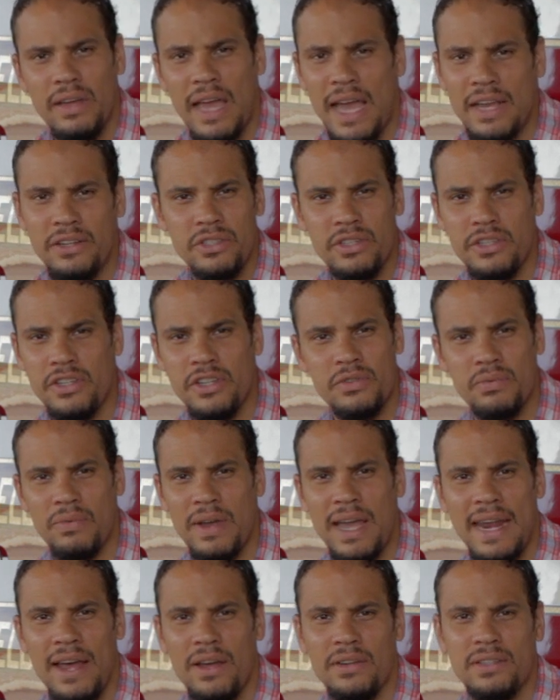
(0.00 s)
actually just
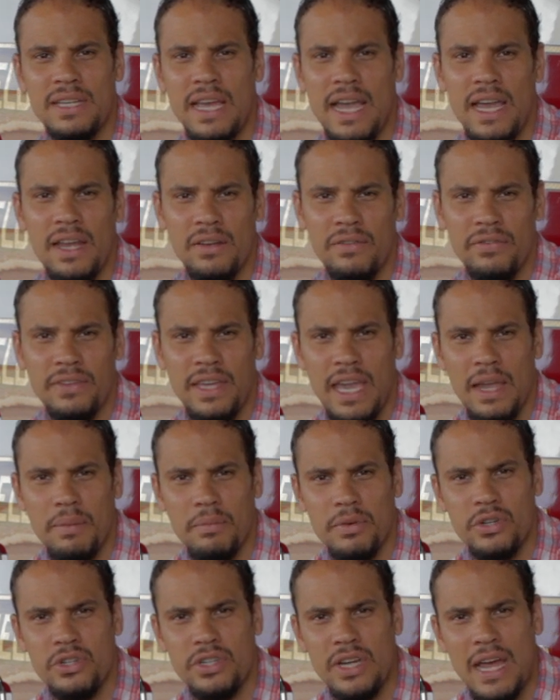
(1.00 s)
right outside of
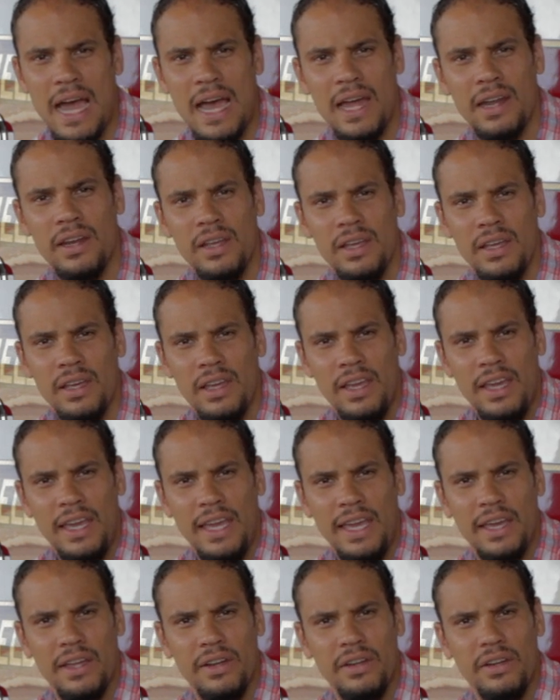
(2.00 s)
camera shot.
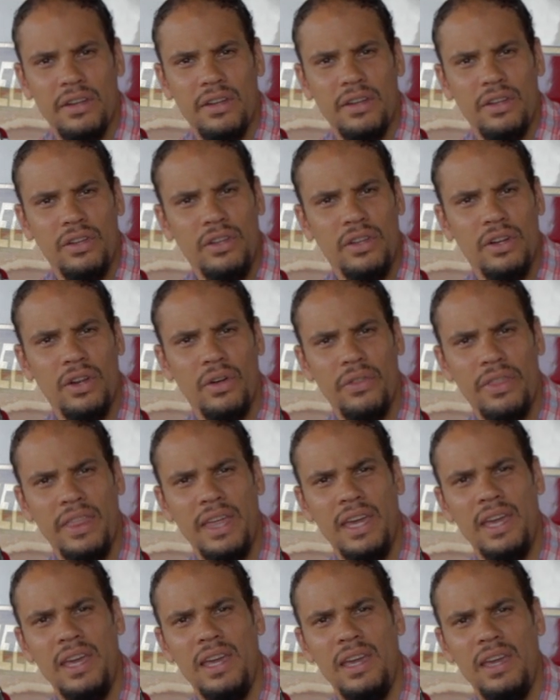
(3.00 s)
And, you know,
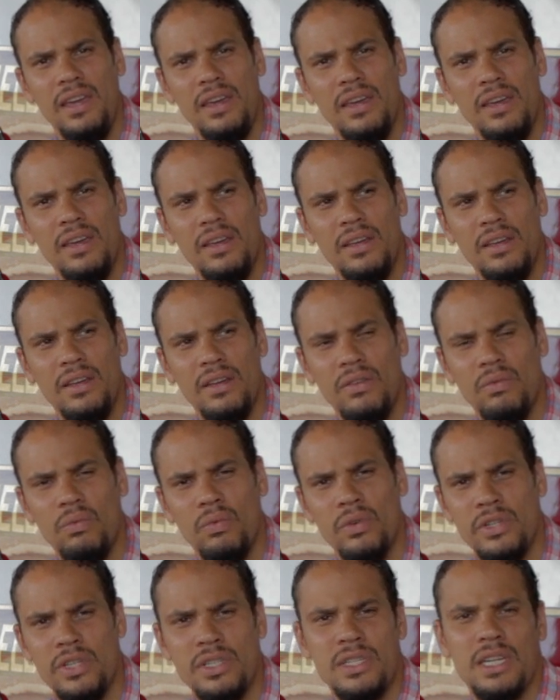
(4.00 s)
they
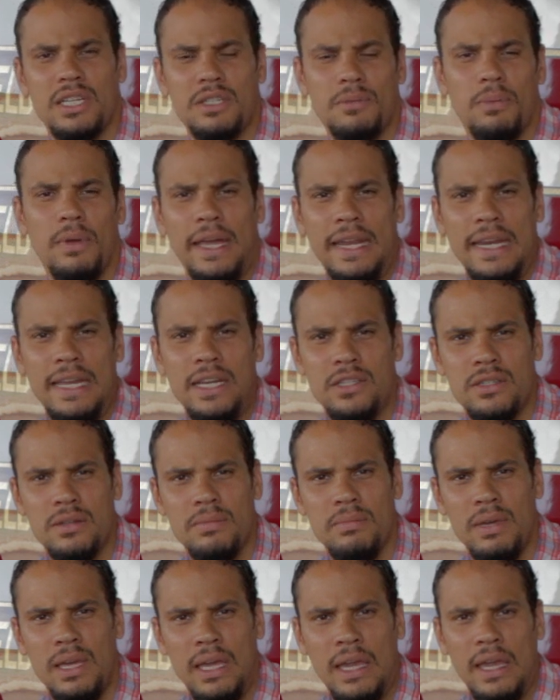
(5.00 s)
were just explaining to
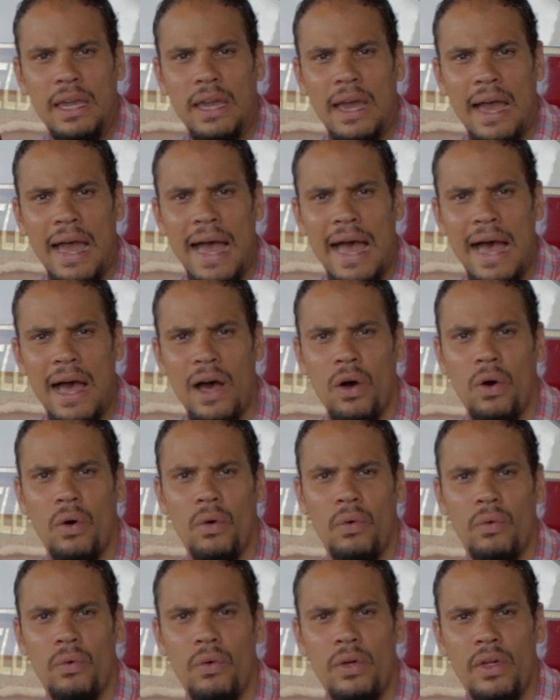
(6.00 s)
me
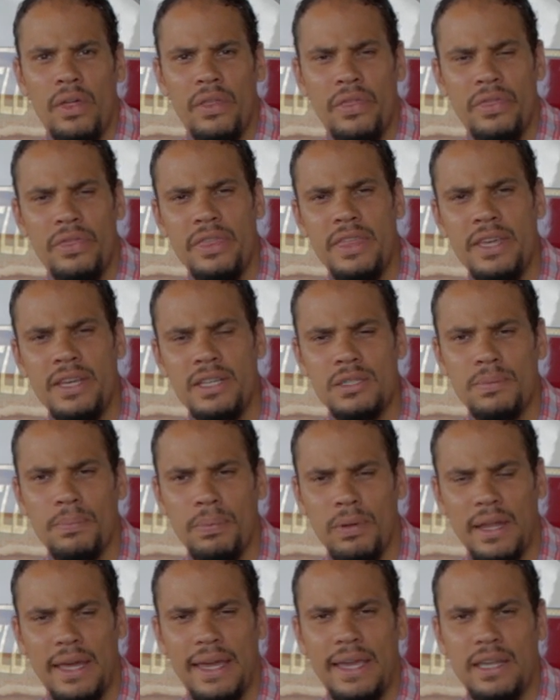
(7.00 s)
how this
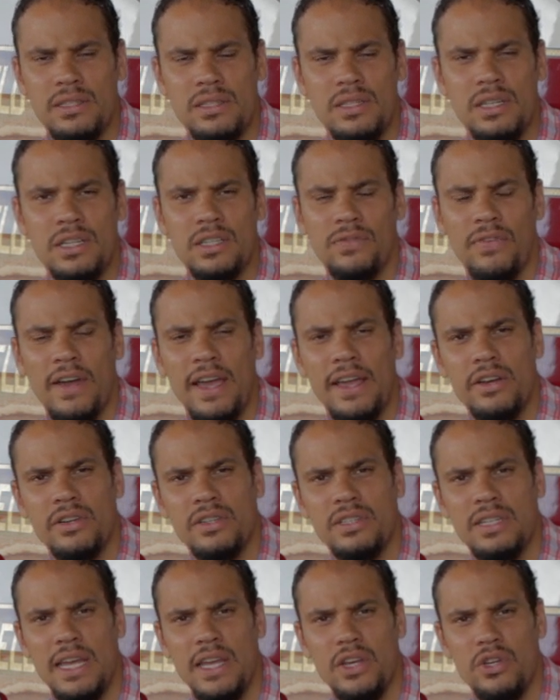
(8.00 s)
place, this fire
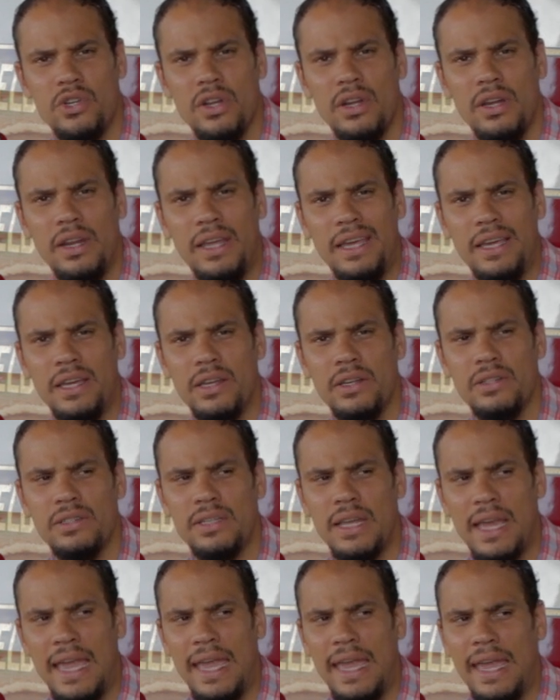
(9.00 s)
station,
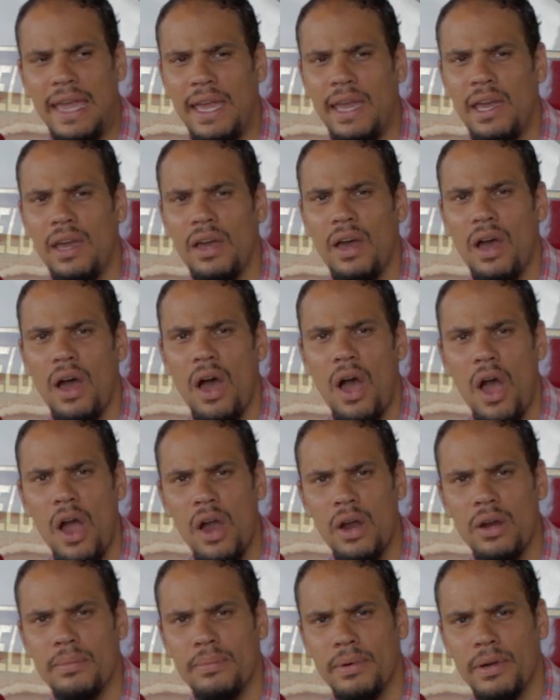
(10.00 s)
is a
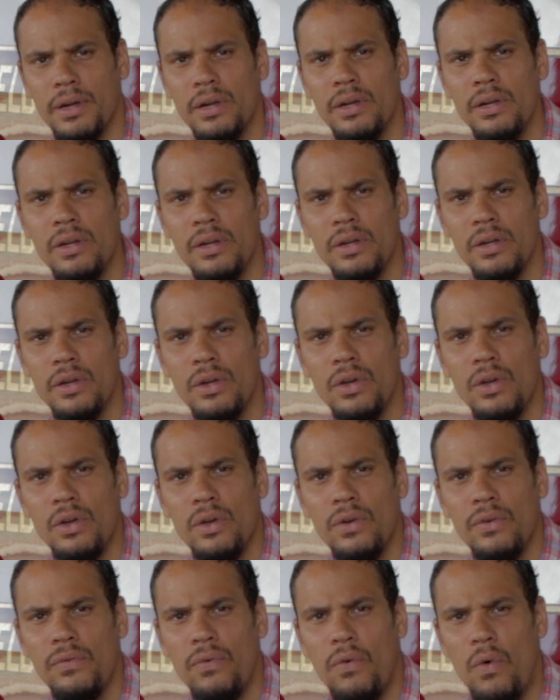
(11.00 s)
harbor
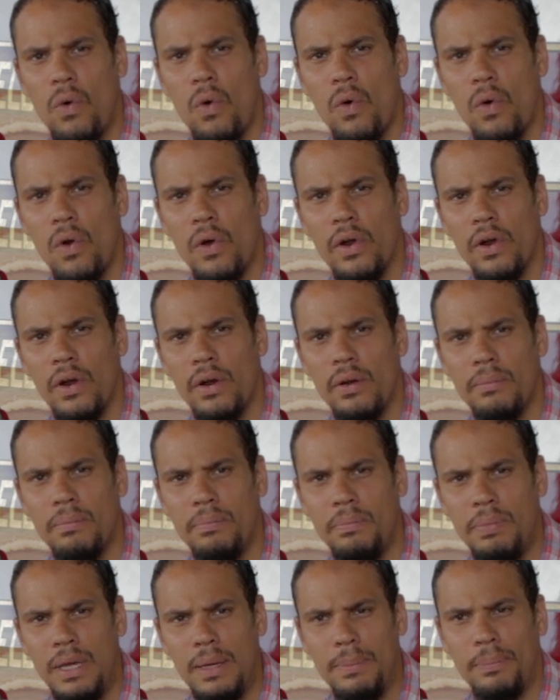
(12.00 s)
for
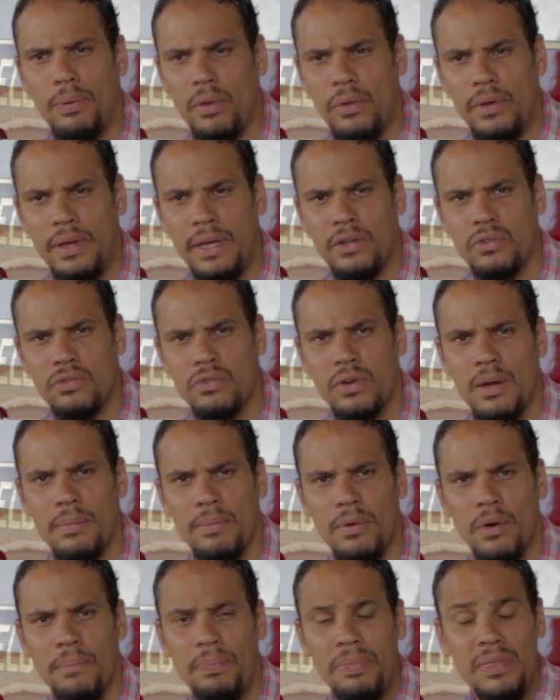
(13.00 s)
people in
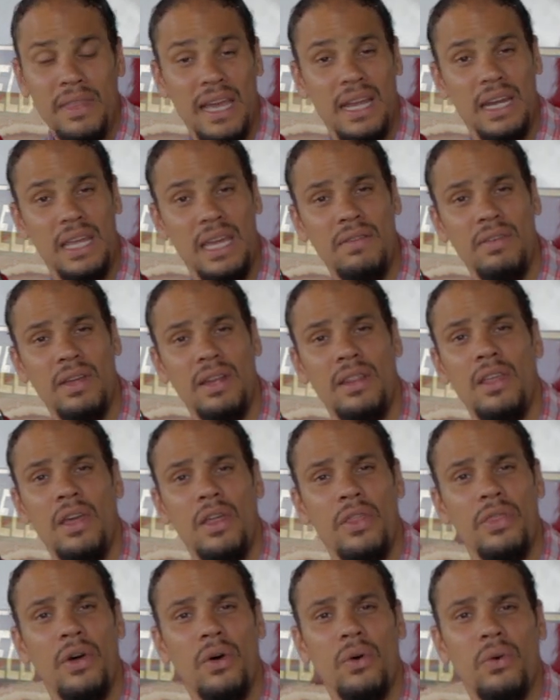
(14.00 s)
trouble. And even
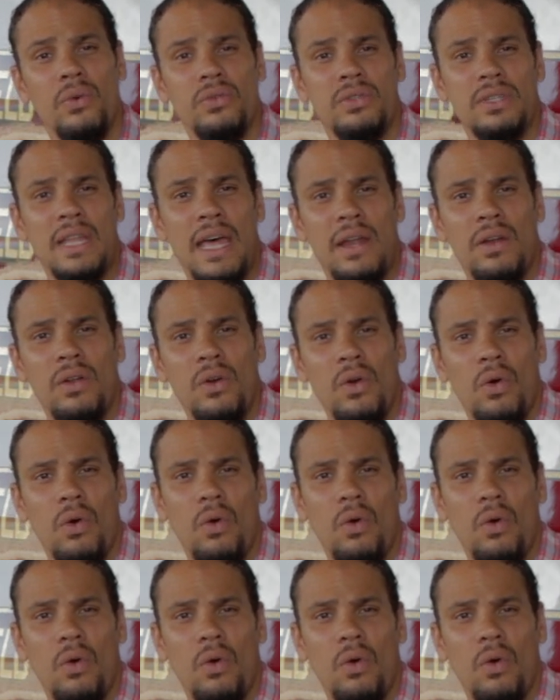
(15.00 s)
those that